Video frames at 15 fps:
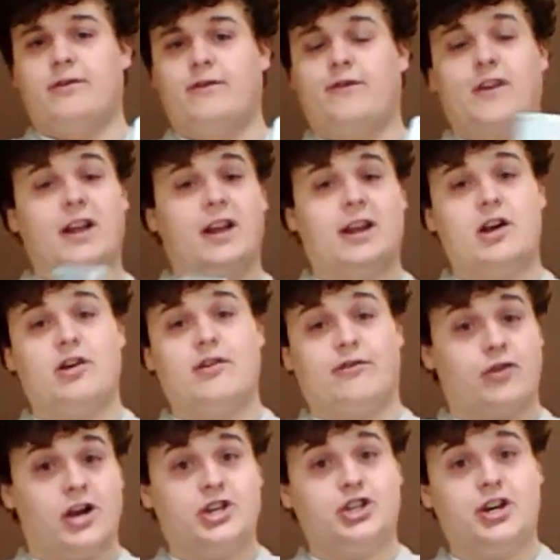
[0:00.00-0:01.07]
philia or
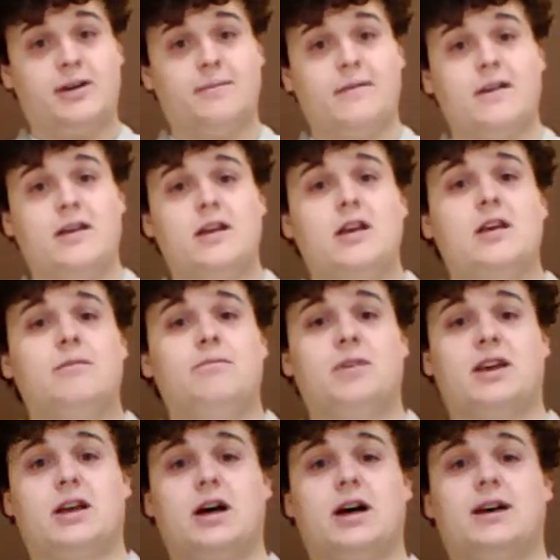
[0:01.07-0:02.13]
friendship
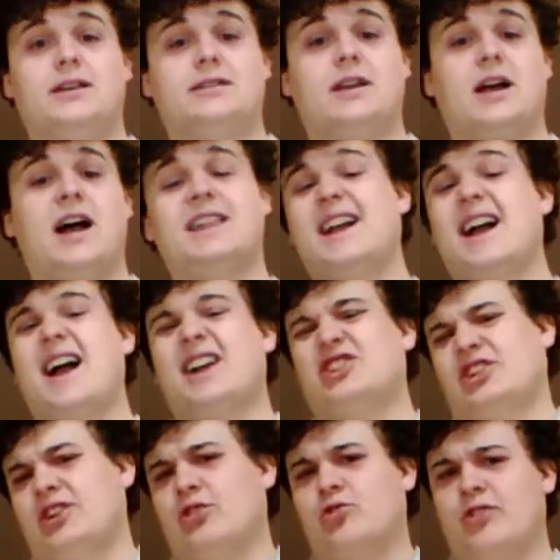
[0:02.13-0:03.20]
because I think I
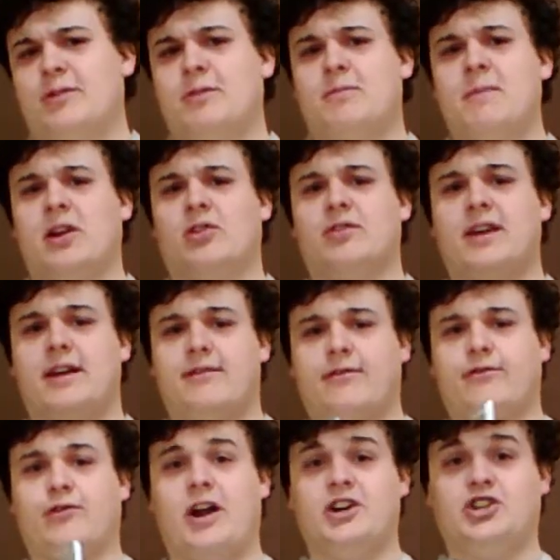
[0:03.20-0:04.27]
actually agree with Miller that
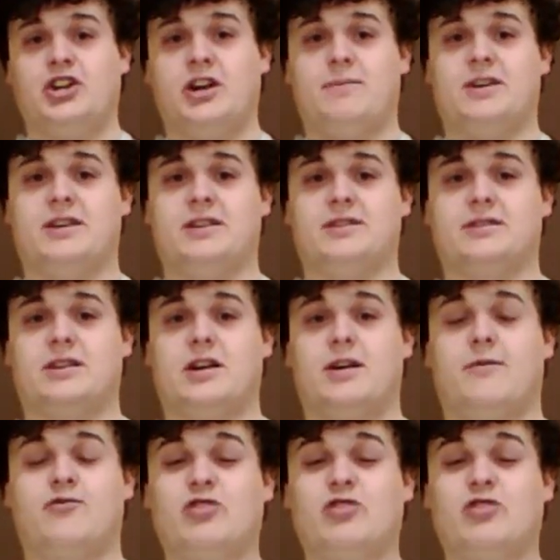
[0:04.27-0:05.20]
friendship is a